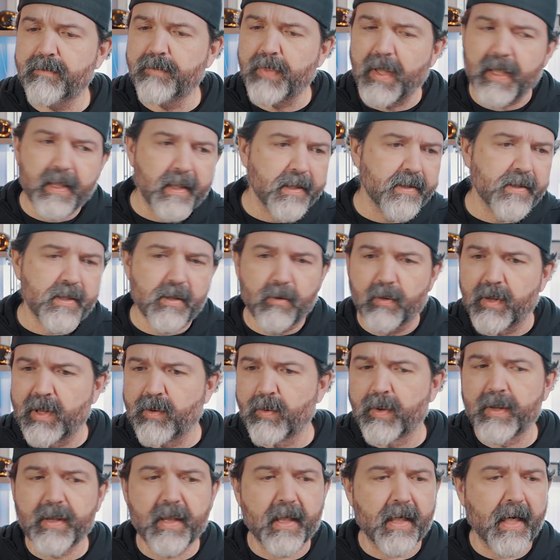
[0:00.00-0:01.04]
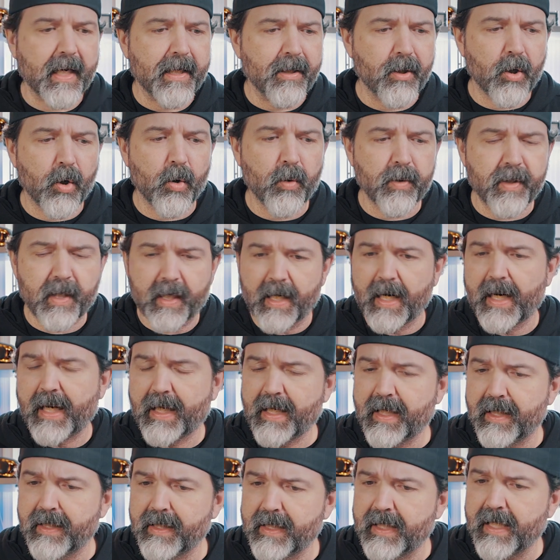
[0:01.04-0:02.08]
but it's the only one that I know that I
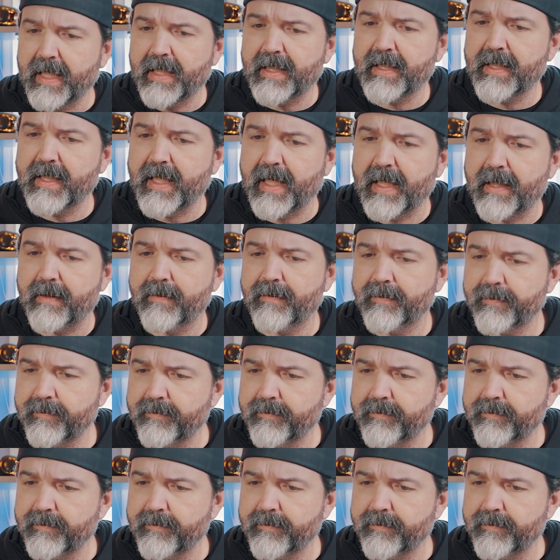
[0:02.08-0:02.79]
can get that